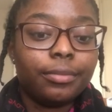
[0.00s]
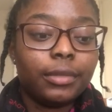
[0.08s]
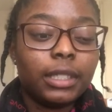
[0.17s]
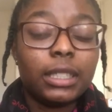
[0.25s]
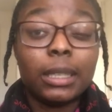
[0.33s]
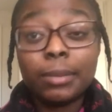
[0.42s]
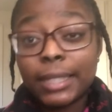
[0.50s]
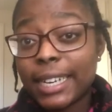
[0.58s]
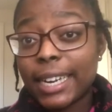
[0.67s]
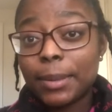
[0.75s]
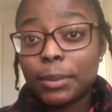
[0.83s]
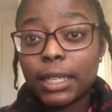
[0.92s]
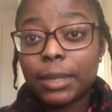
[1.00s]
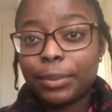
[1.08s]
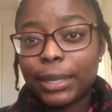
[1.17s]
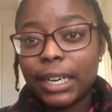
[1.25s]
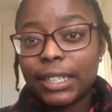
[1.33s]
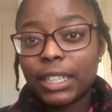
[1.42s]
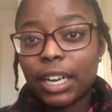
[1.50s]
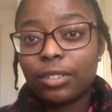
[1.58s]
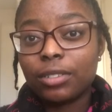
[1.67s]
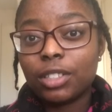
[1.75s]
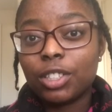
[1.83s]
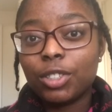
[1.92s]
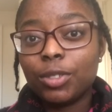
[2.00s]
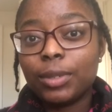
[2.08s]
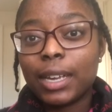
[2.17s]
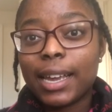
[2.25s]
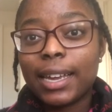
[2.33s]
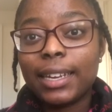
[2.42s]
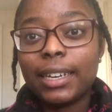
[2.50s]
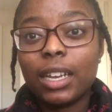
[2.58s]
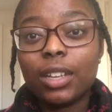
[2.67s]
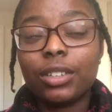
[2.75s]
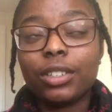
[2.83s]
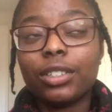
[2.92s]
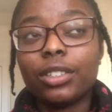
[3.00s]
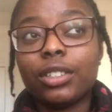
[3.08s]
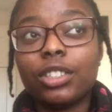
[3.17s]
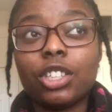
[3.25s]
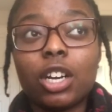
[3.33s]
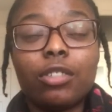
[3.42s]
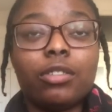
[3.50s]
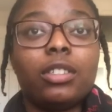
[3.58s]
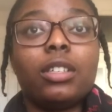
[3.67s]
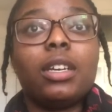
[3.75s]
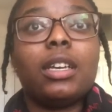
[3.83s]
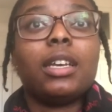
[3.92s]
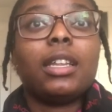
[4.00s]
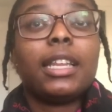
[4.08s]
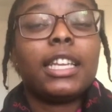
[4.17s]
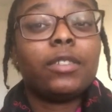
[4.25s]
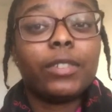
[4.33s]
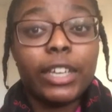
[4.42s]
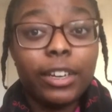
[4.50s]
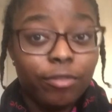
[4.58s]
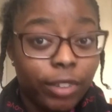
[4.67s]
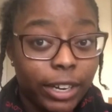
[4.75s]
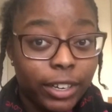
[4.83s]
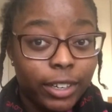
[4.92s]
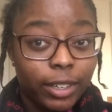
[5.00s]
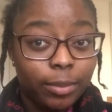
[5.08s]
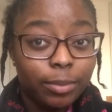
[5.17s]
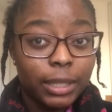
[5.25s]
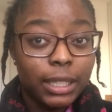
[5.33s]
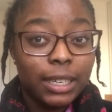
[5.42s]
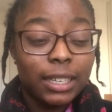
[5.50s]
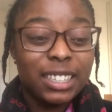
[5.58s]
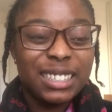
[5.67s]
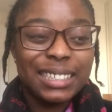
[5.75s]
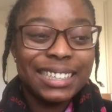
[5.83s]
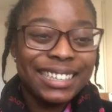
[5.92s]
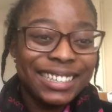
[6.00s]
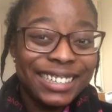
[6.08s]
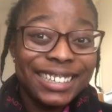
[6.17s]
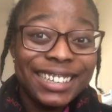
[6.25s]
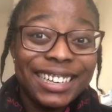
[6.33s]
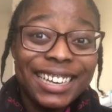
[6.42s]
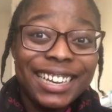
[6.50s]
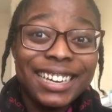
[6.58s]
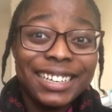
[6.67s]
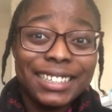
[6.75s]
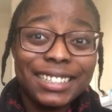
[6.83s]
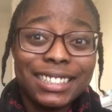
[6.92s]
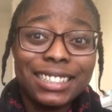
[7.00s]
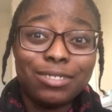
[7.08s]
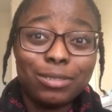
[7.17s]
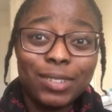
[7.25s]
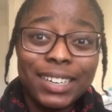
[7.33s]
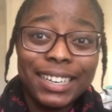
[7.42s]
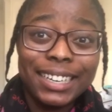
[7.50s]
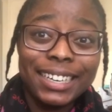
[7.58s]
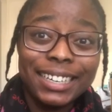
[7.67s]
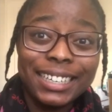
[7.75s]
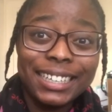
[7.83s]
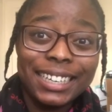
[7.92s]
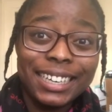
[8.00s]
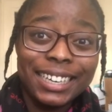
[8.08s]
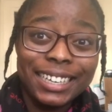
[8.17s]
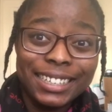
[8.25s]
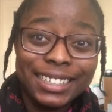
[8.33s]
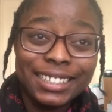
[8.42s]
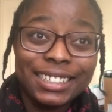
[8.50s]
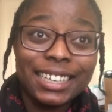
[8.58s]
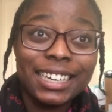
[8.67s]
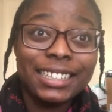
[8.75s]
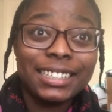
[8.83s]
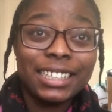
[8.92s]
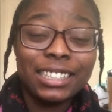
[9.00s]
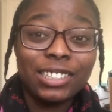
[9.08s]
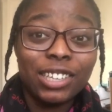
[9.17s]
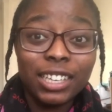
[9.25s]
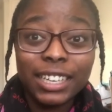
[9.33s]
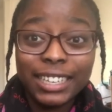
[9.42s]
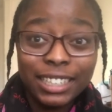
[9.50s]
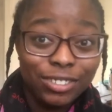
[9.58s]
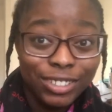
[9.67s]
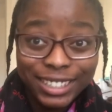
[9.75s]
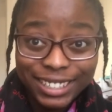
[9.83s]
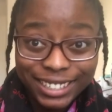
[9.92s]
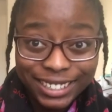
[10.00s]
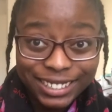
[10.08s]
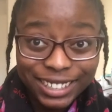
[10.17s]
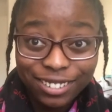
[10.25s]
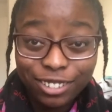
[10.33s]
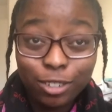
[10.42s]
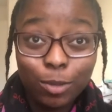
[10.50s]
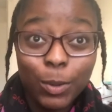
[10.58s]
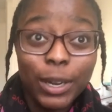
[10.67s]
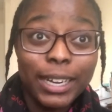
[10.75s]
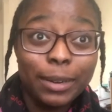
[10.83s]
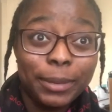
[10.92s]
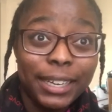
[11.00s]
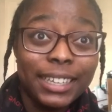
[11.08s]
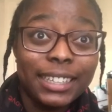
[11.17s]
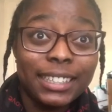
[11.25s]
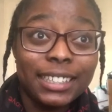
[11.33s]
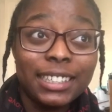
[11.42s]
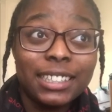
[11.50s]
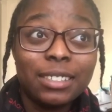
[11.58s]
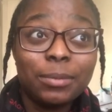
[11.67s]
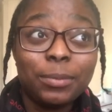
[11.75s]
Sometimes I branch out to another genre. That is very rare because I like to stick with what I like, and I tend to not like new things. I don't know why I'm like this.